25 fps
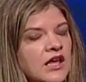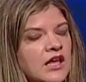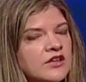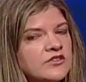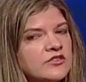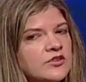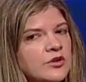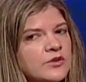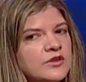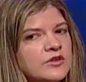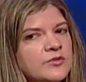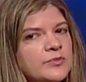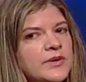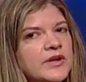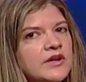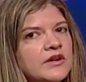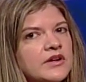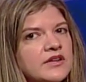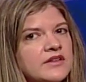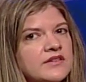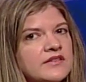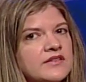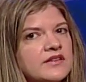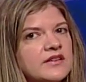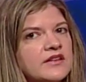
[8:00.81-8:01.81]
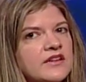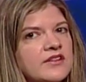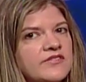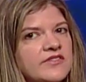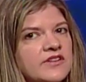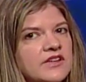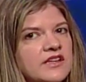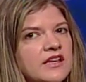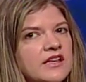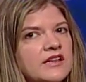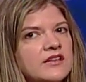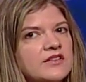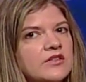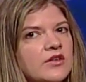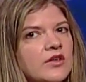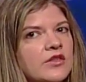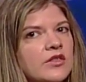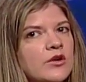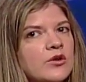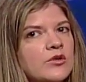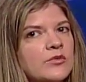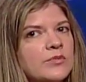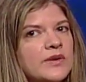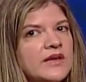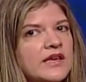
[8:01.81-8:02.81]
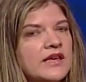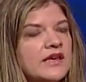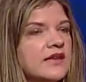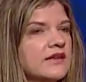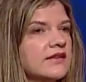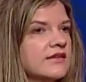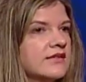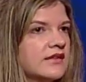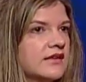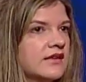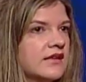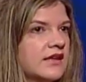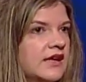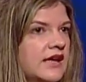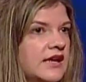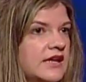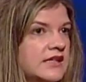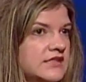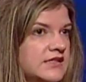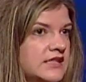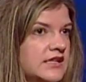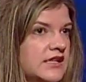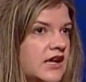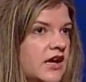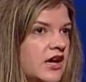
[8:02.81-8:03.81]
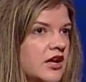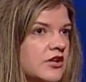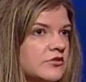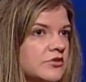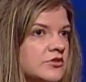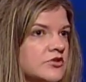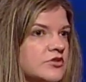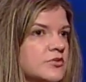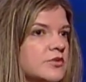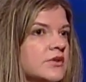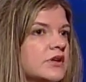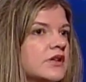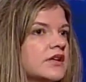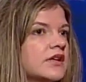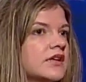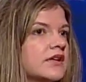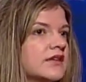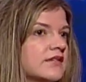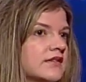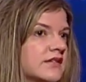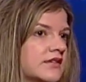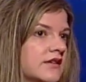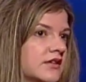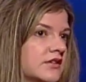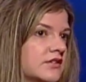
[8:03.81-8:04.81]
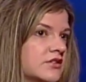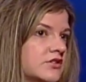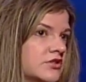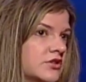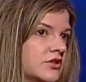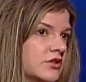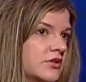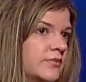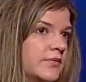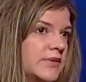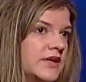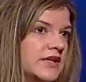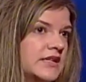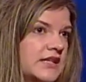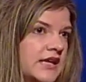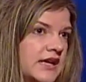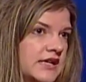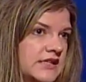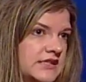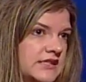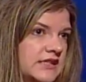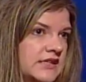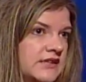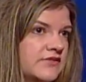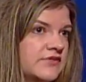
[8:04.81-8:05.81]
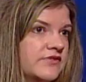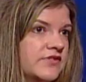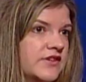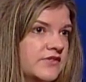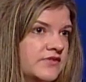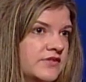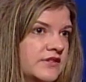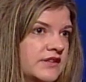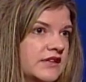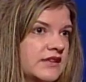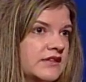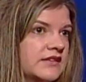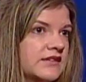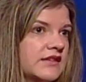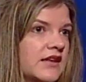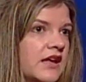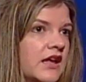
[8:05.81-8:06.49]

So its period significance, although it begins in the 1800s, really extends to the mid-1950s.